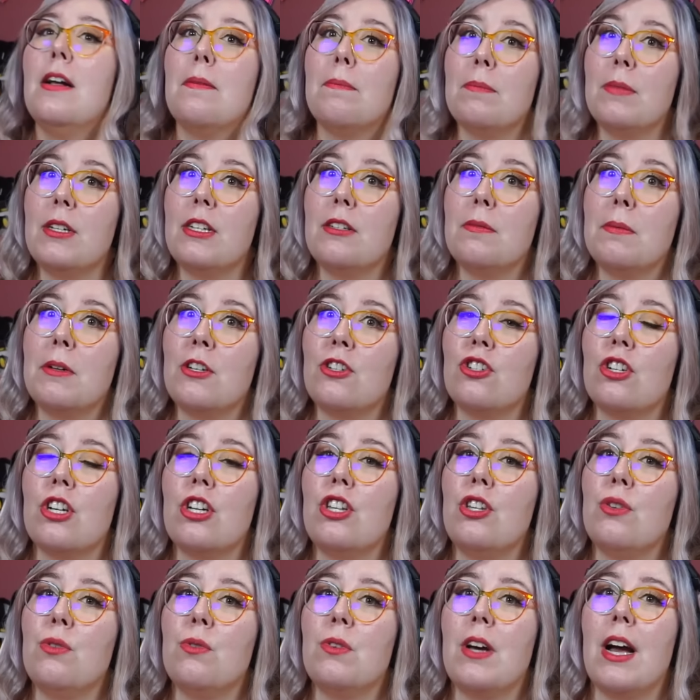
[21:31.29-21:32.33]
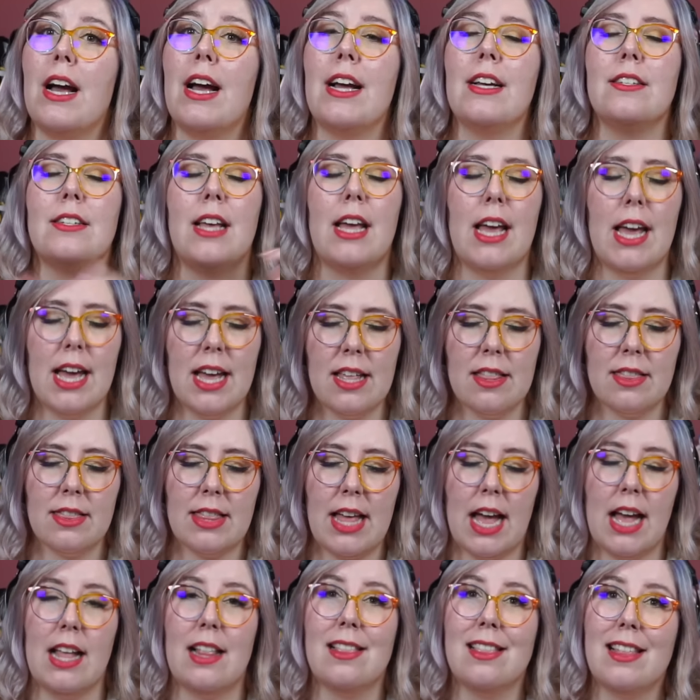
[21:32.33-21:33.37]
Please make sure you guys hit
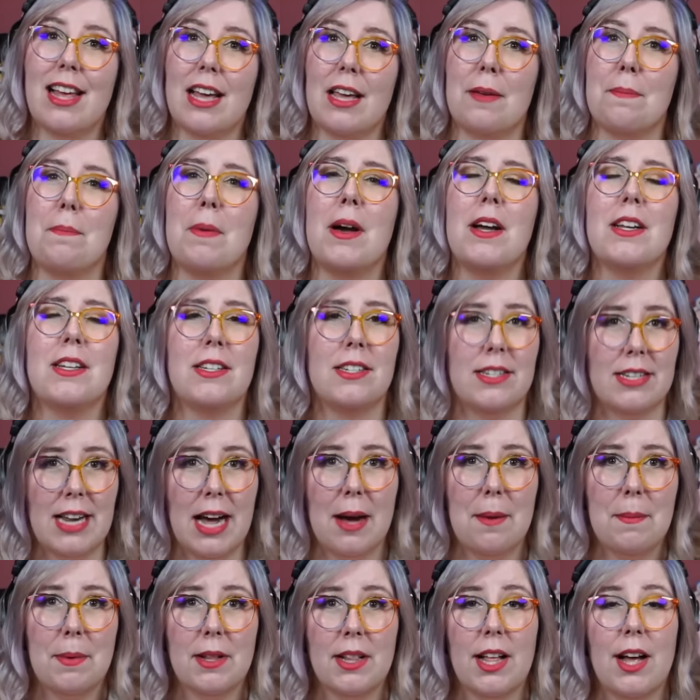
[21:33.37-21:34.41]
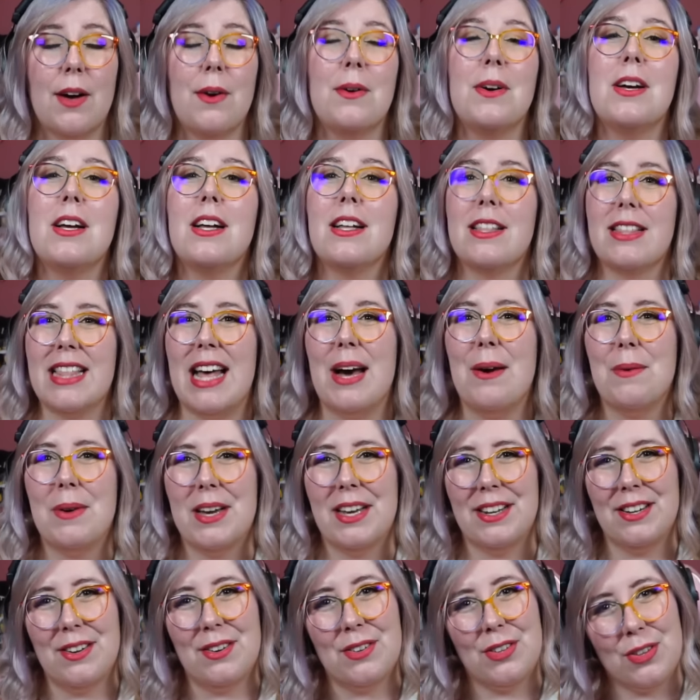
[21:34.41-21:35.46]
that like button down below. That way
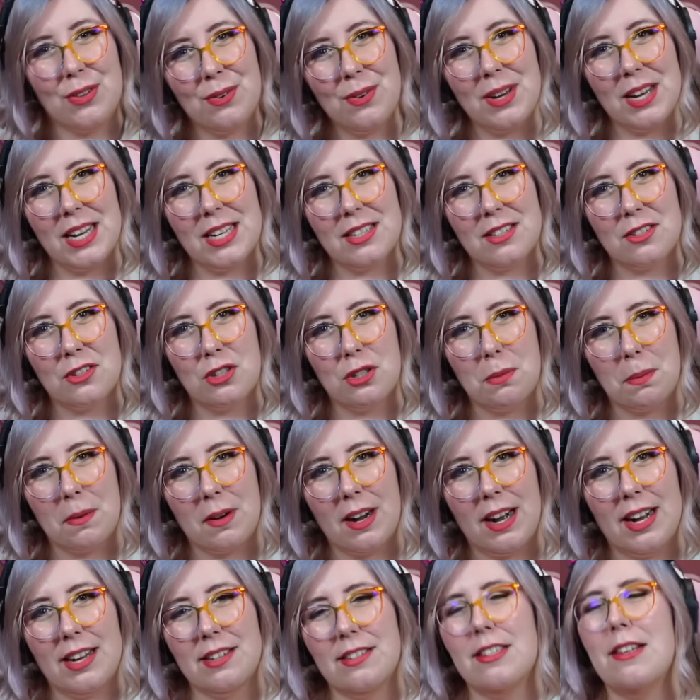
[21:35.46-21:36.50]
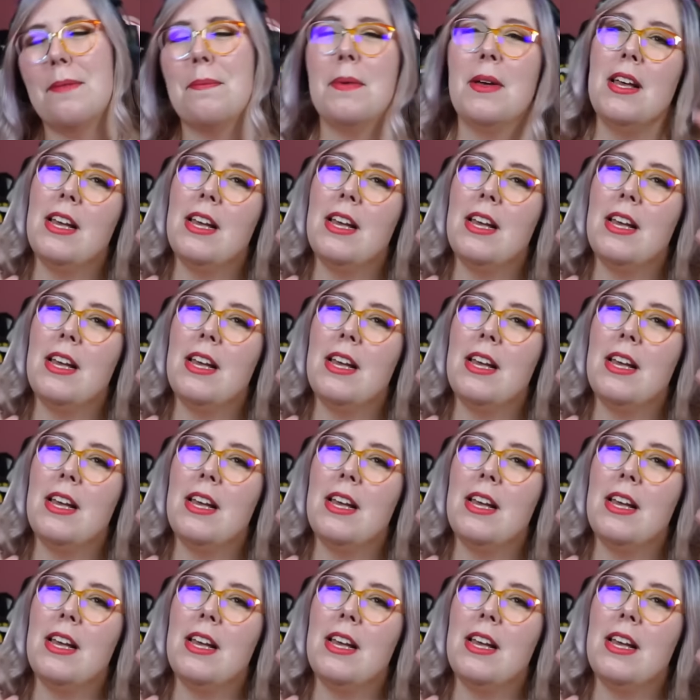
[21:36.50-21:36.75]
I know you guys are super awesome.